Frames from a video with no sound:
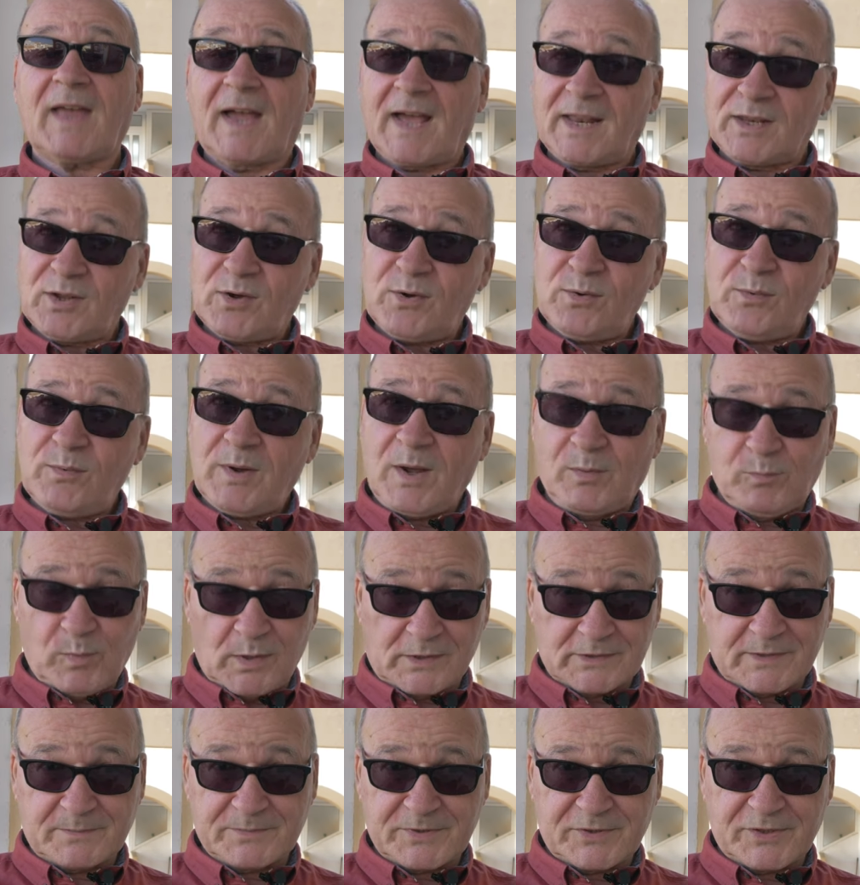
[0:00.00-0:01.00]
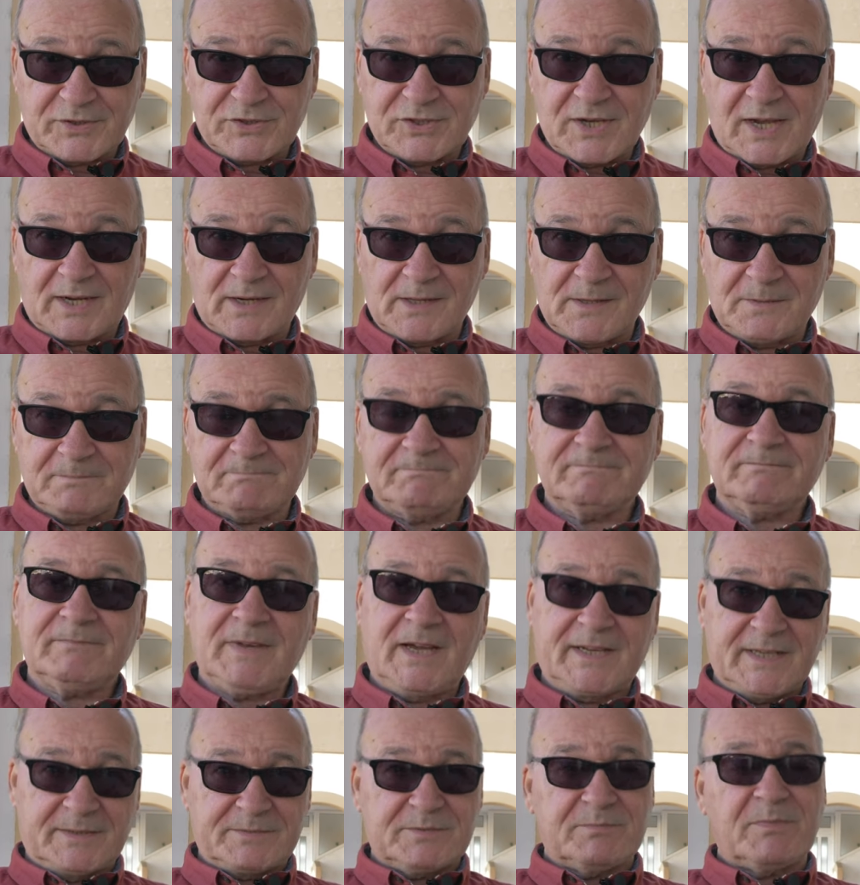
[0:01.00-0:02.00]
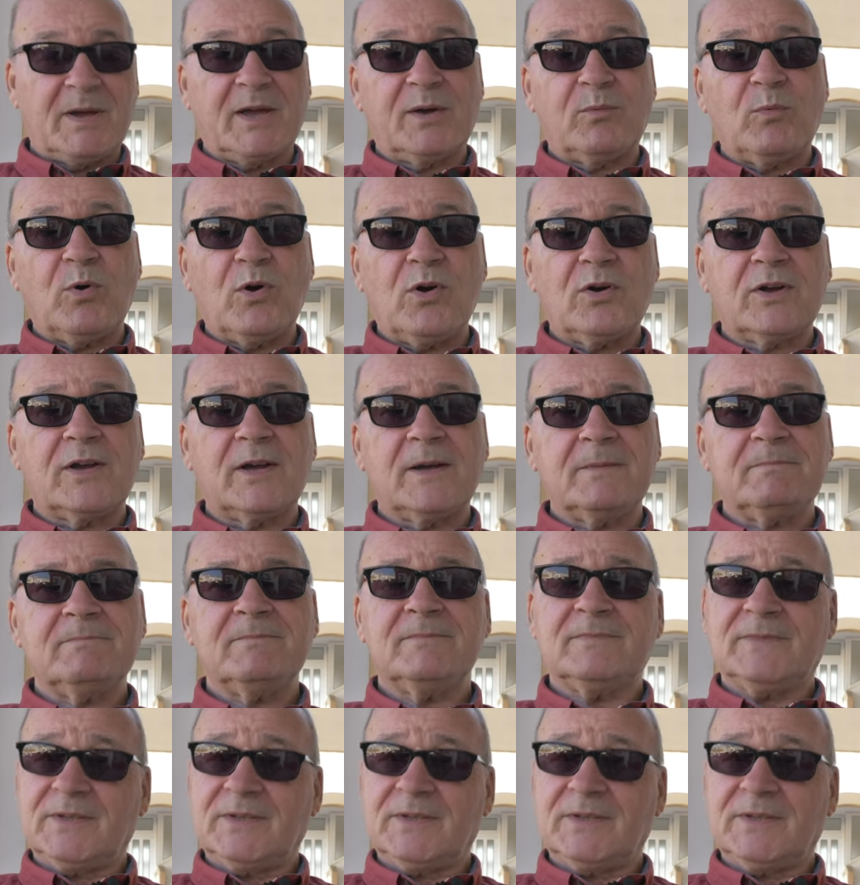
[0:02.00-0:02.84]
Hello and welcome to the channel. My name is Mike Walker